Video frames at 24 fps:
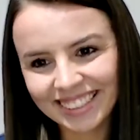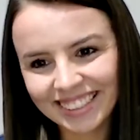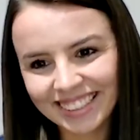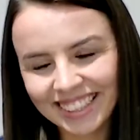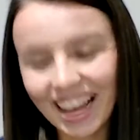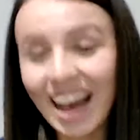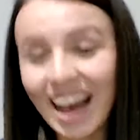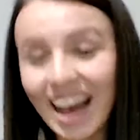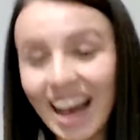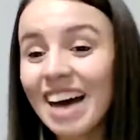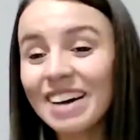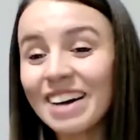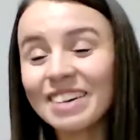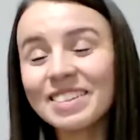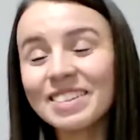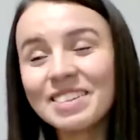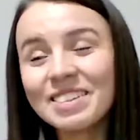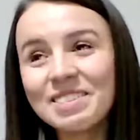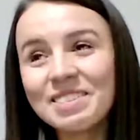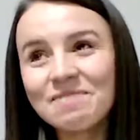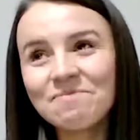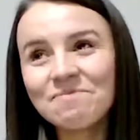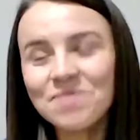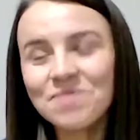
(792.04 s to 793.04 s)
Ah,
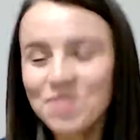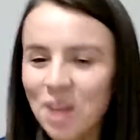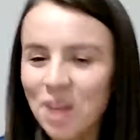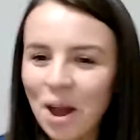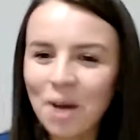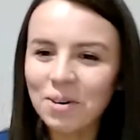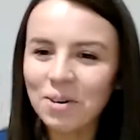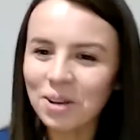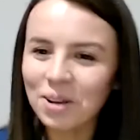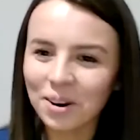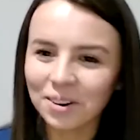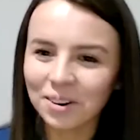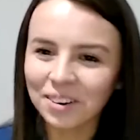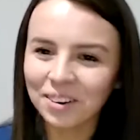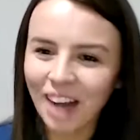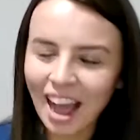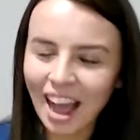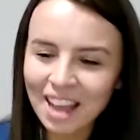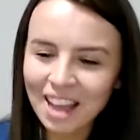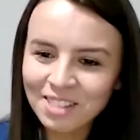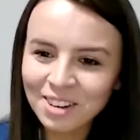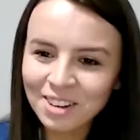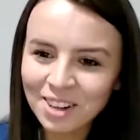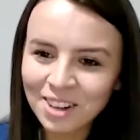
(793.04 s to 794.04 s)
no,
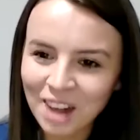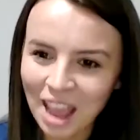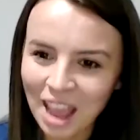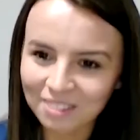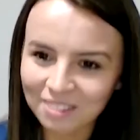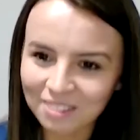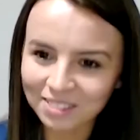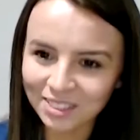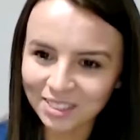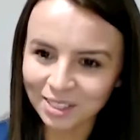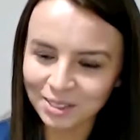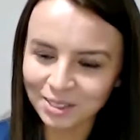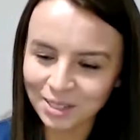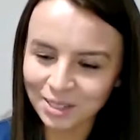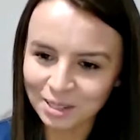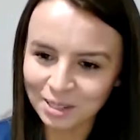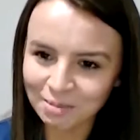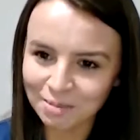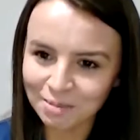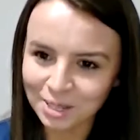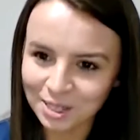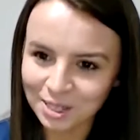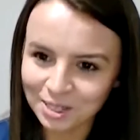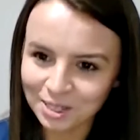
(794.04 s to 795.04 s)
I don't have those
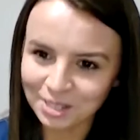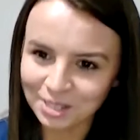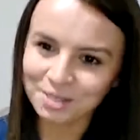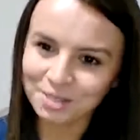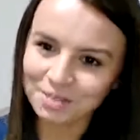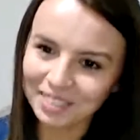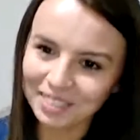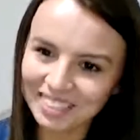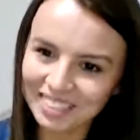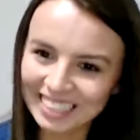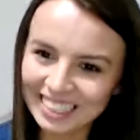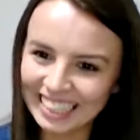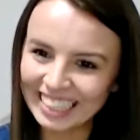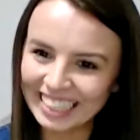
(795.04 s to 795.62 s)
ambitions, but